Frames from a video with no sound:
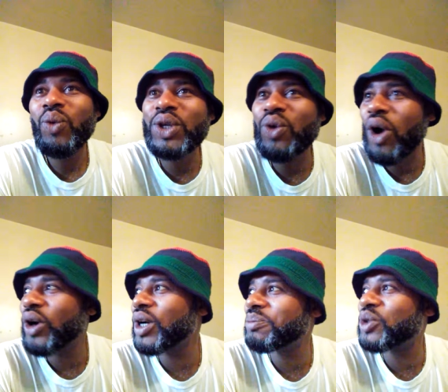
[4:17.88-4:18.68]
When you
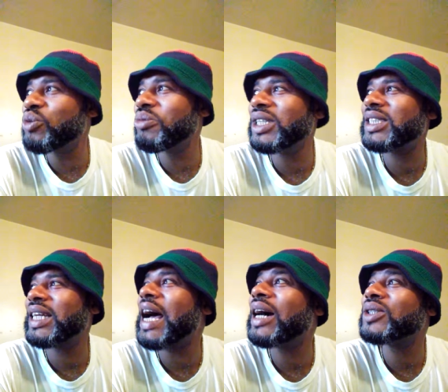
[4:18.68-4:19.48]
herd up too much
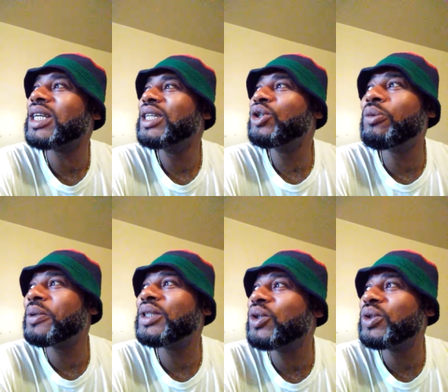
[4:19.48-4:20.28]
cows, you
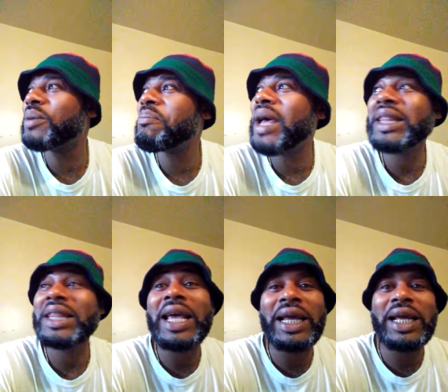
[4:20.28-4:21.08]
produce
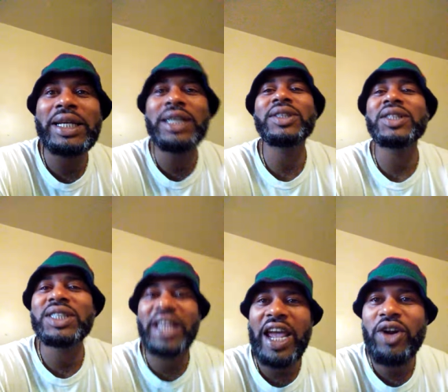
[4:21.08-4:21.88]
methane. And these are
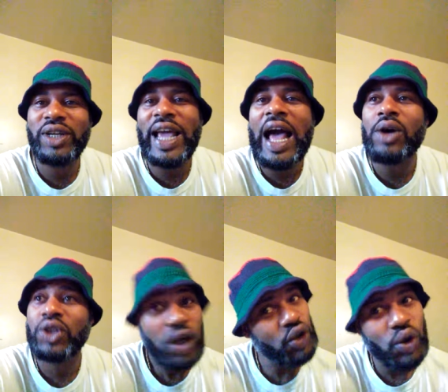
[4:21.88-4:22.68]
scared
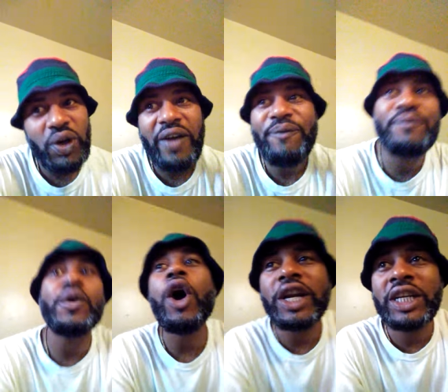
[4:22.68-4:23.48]
cows, so they're
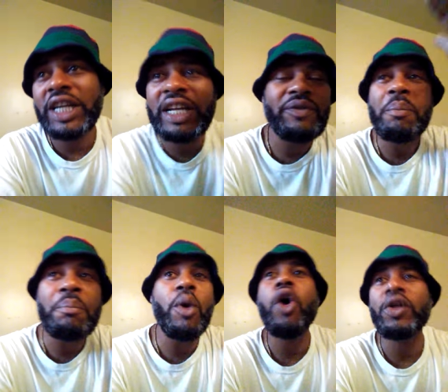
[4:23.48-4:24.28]
farting even
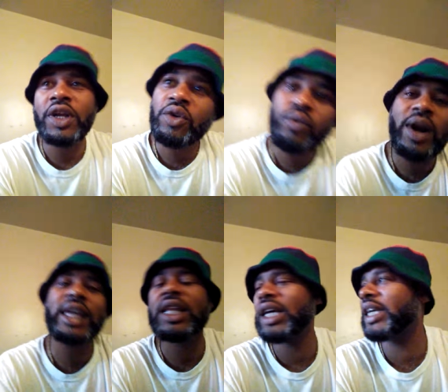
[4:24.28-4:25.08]
more than a
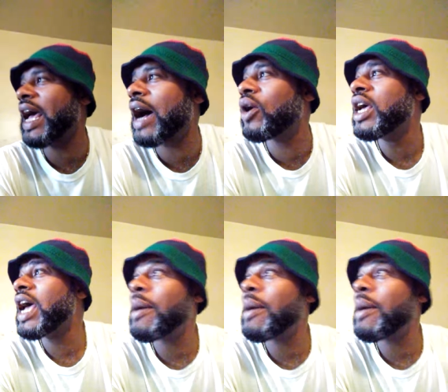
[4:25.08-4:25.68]
regular cow.